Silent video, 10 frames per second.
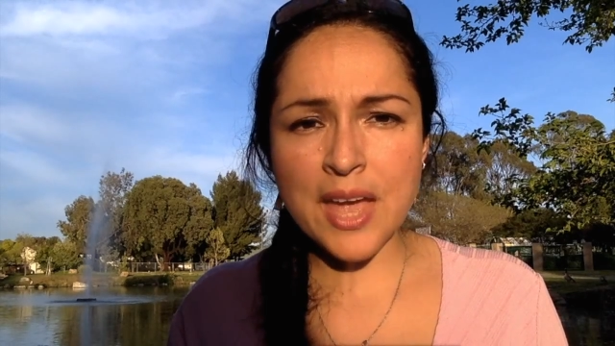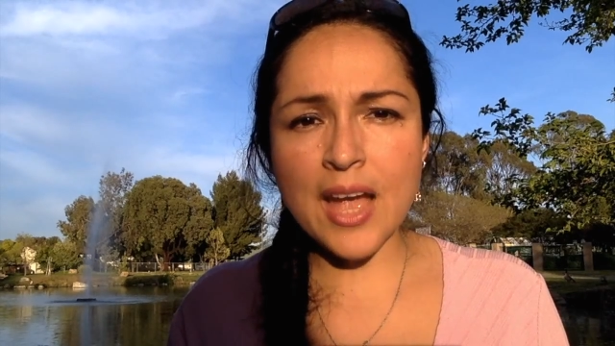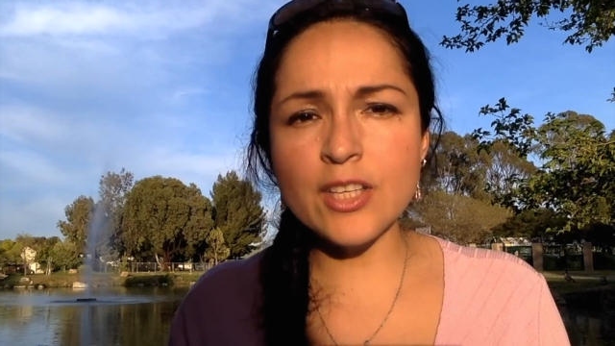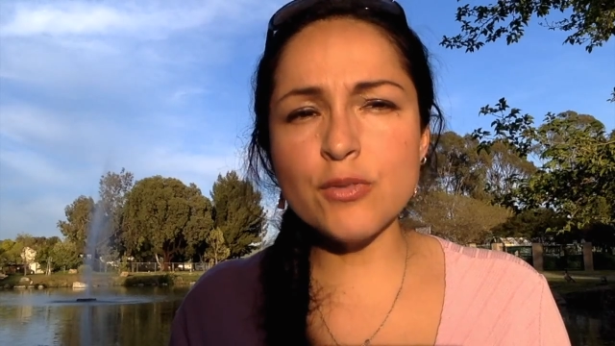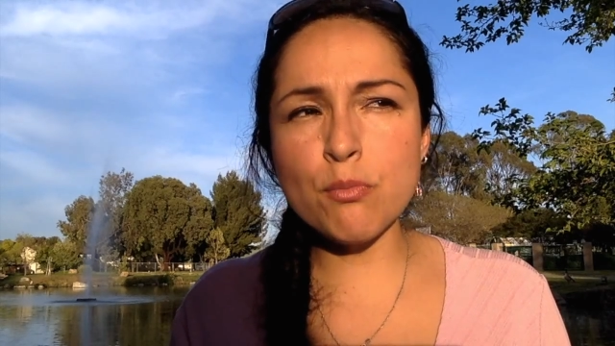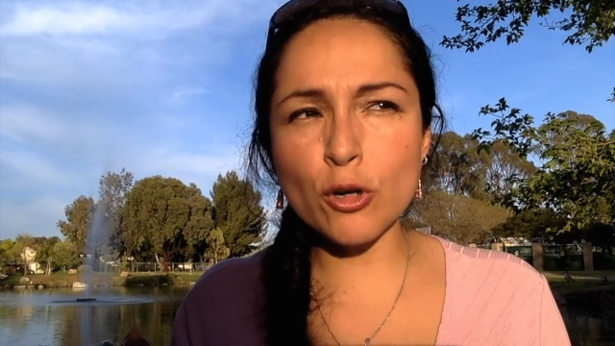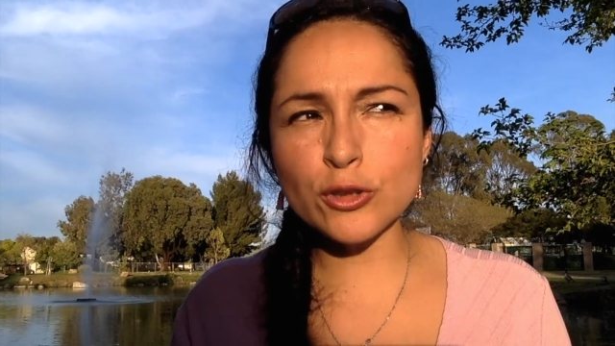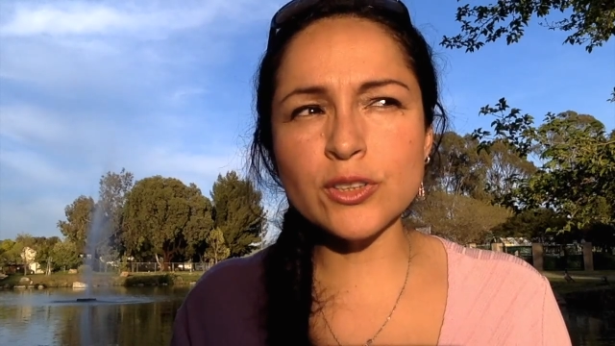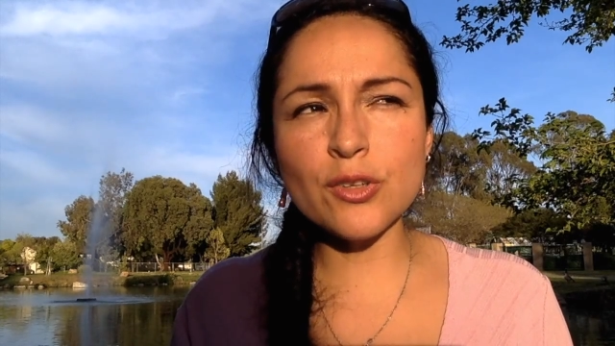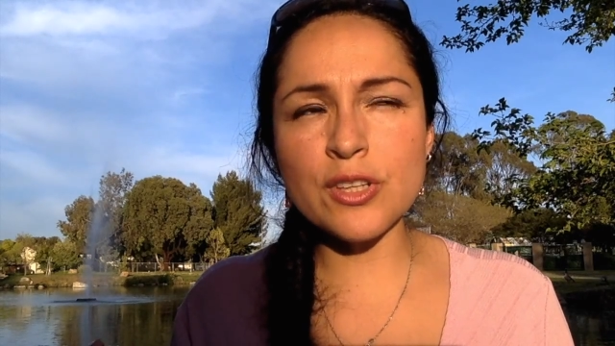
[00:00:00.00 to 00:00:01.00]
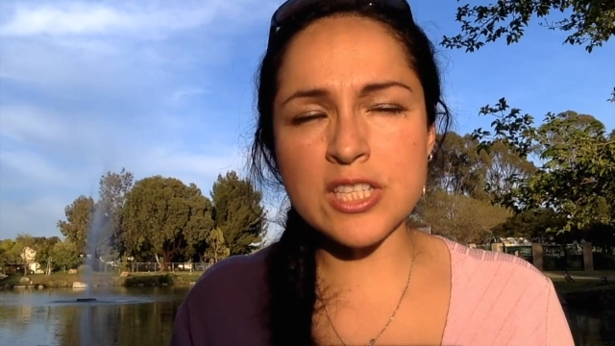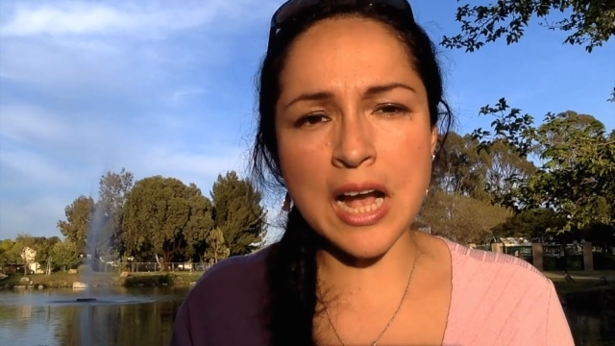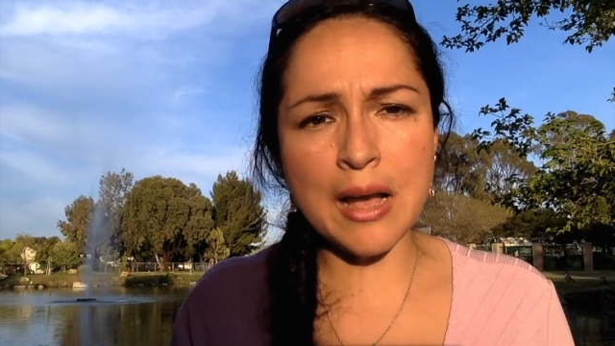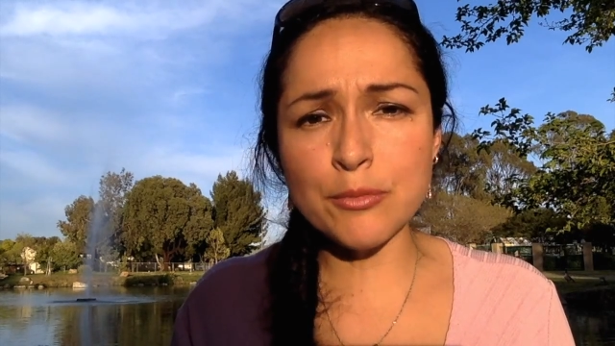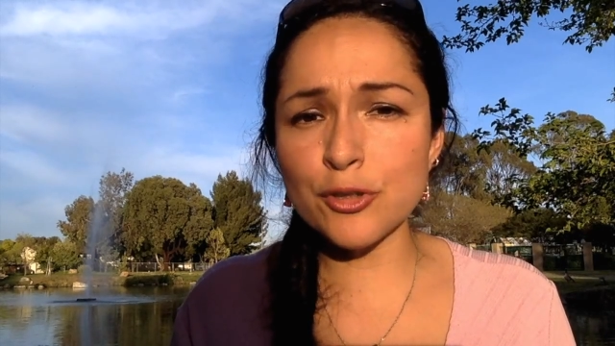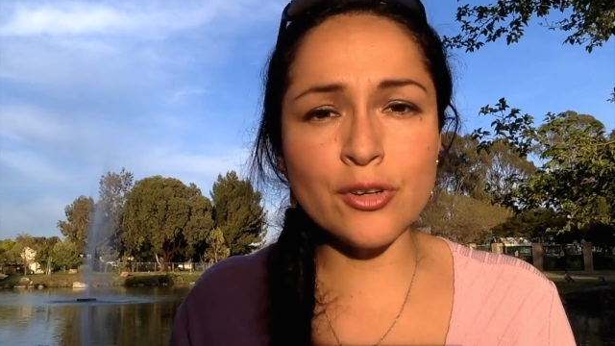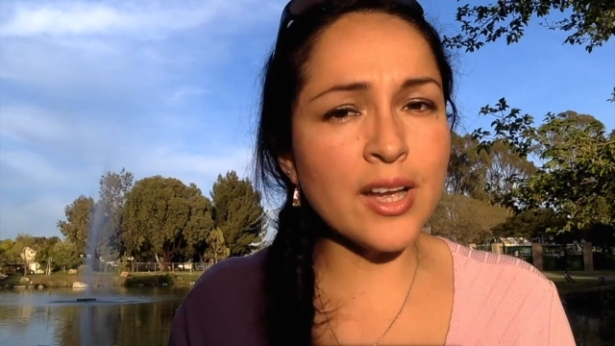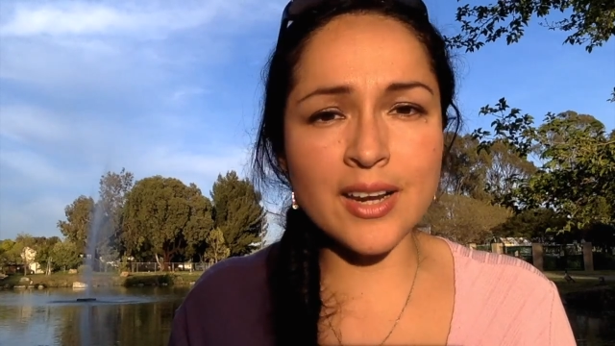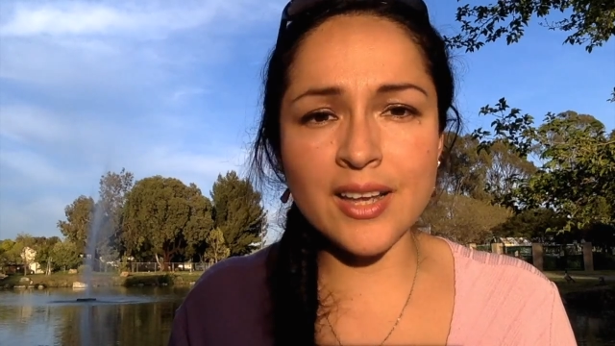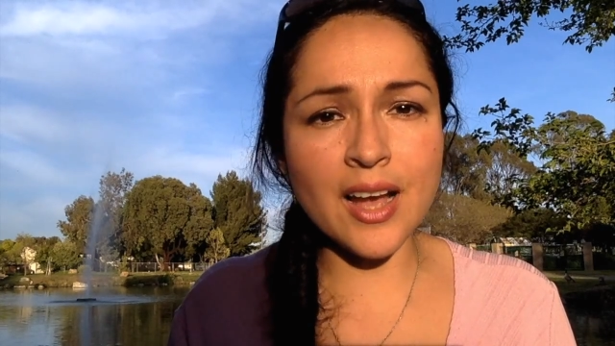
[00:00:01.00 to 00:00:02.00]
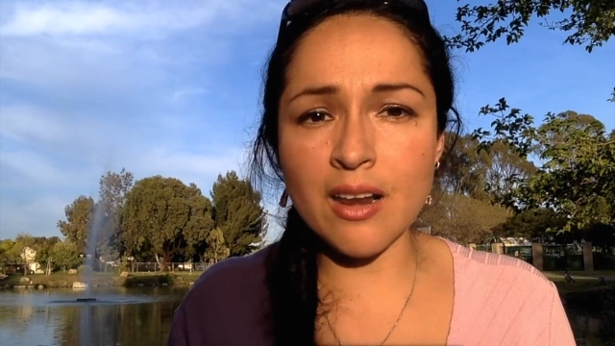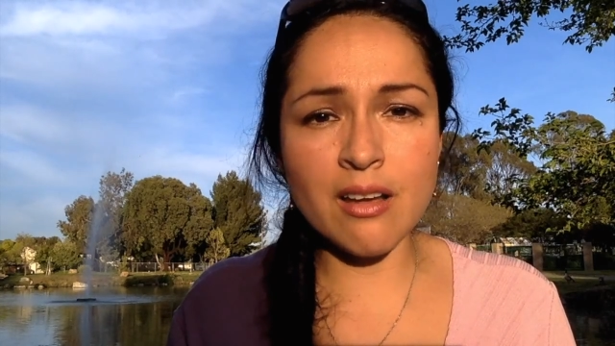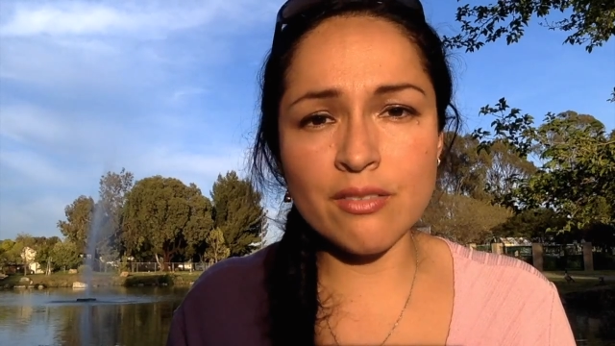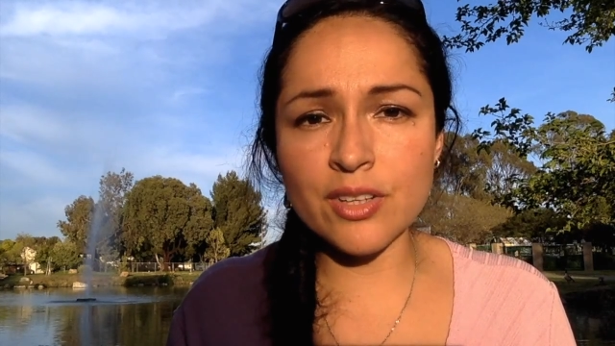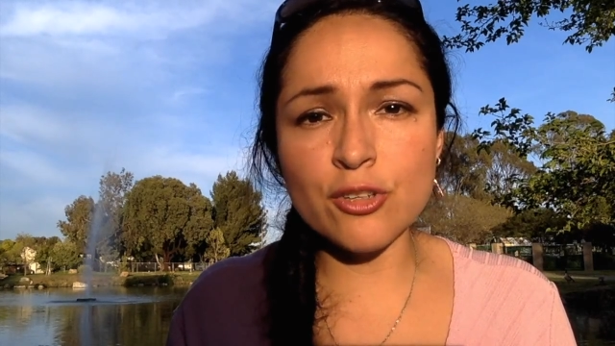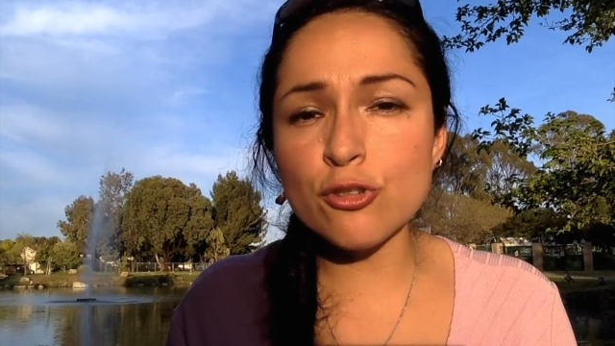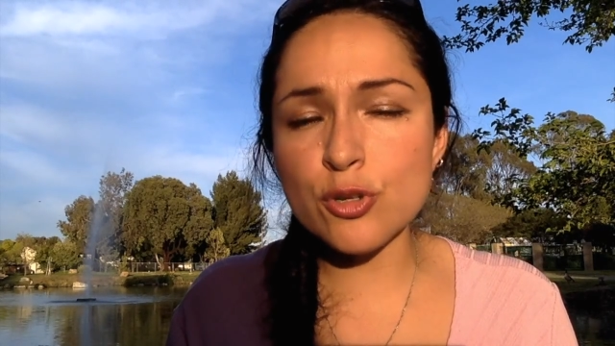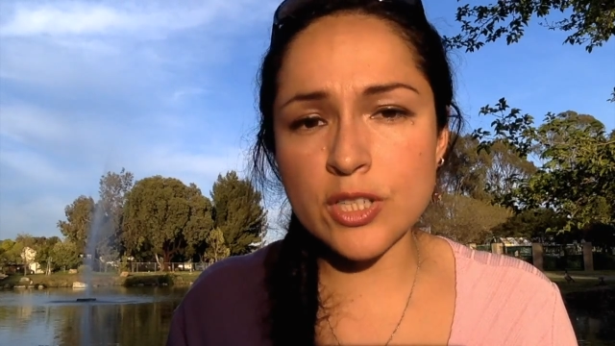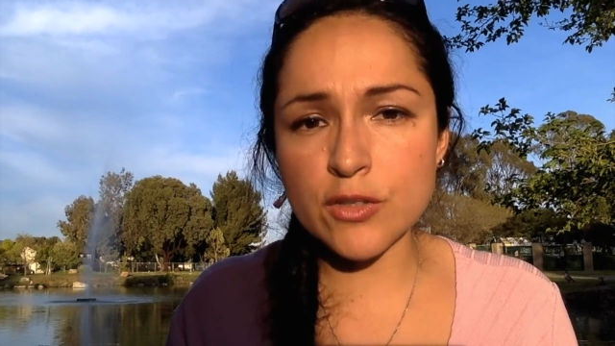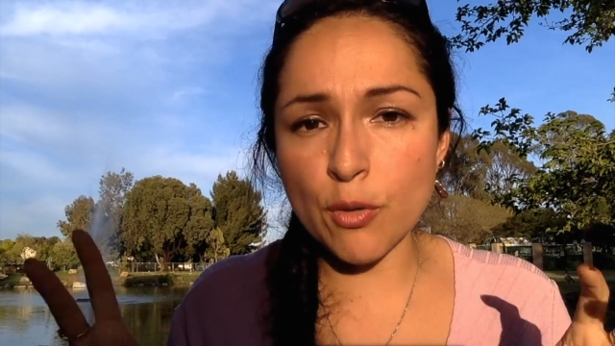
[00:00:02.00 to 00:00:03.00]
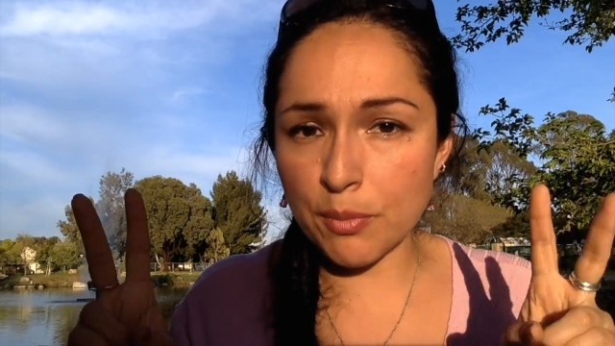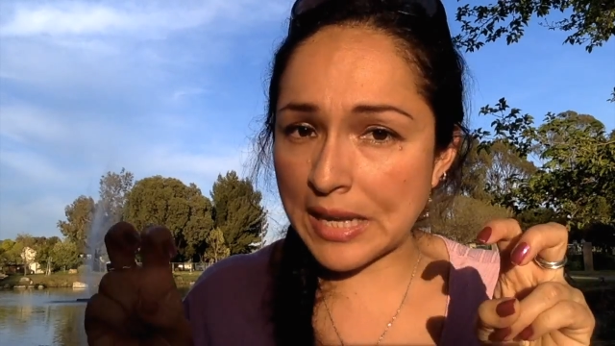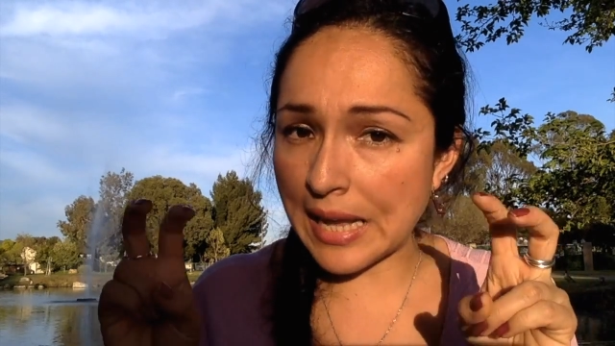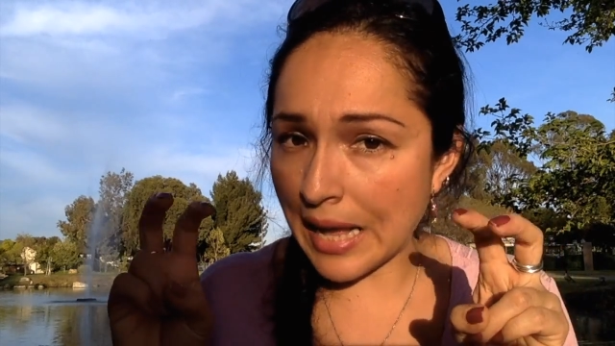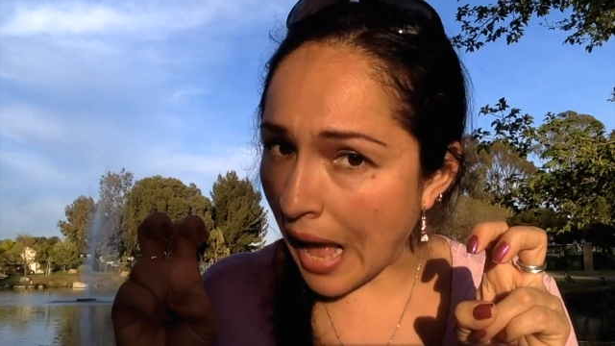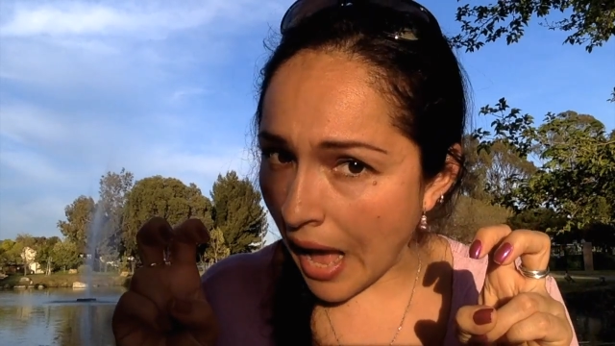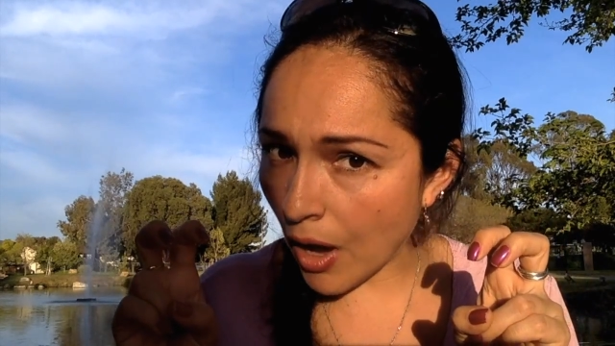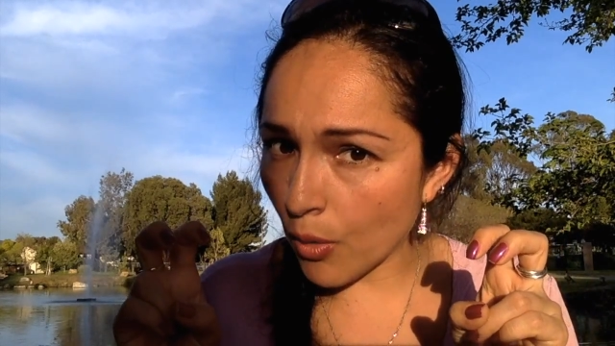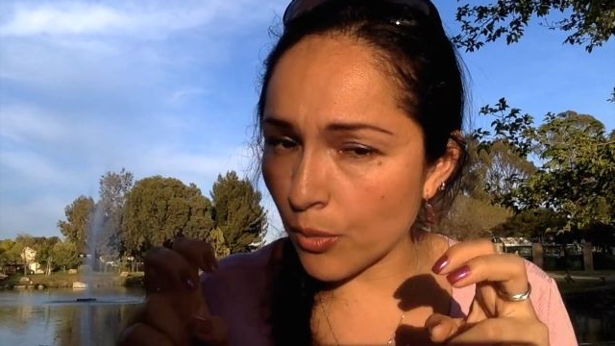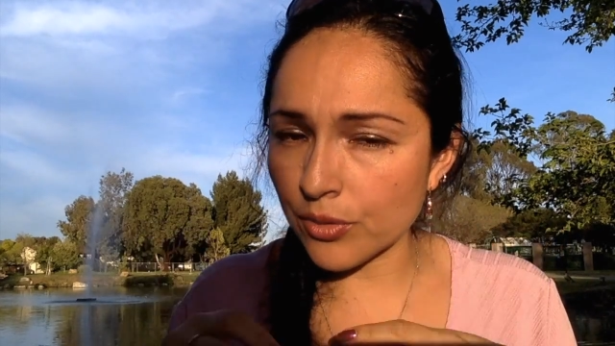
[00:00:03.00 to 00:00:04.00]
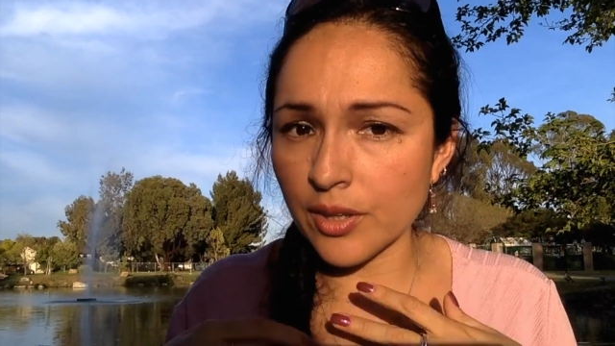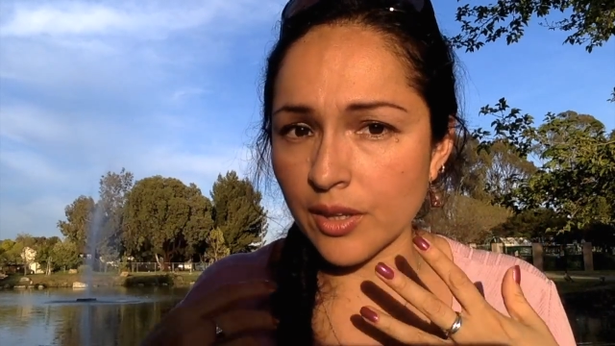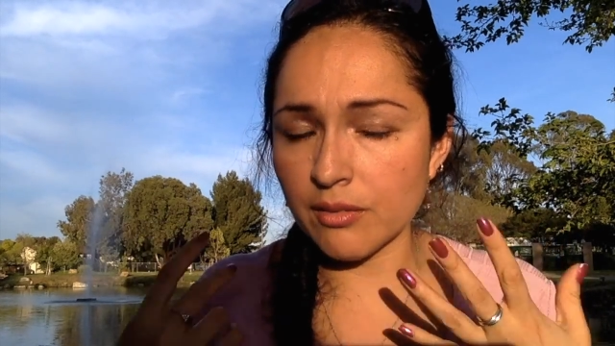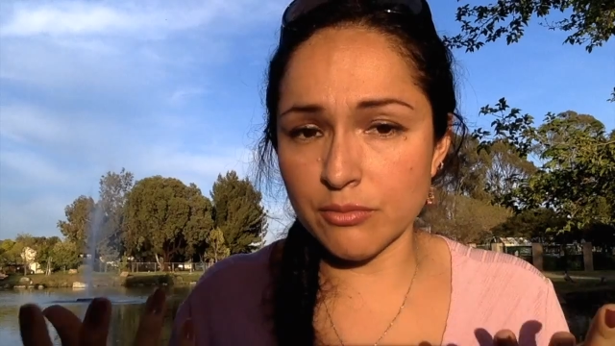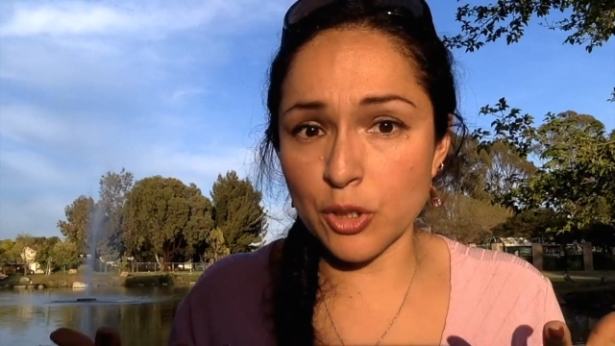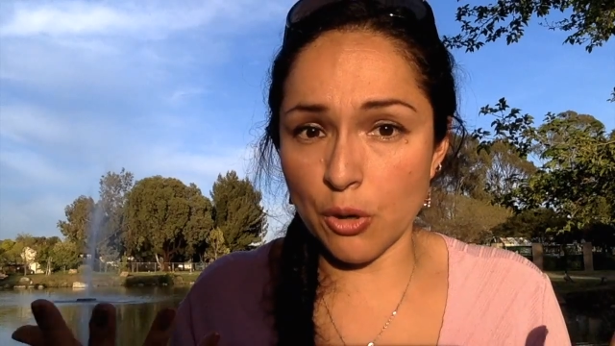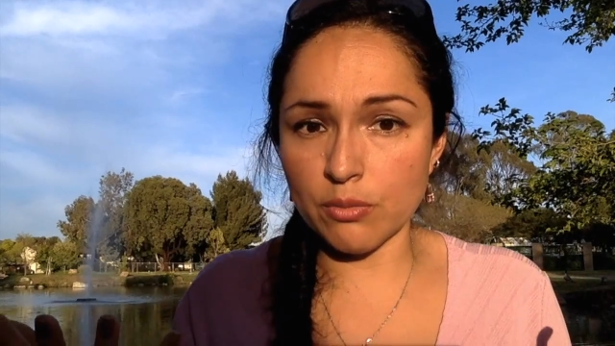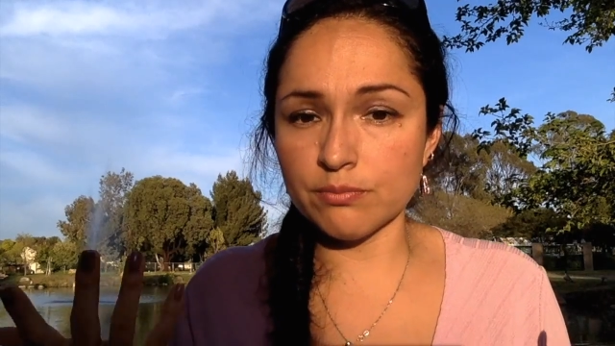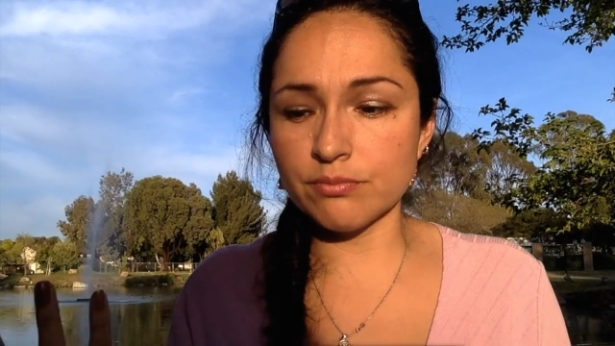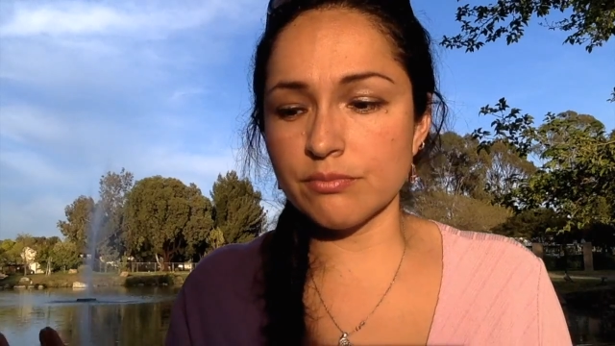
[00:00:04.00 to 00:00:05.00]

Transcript: And most of the time, you're not getting a lot of the nutrients from the cacao or the, you know,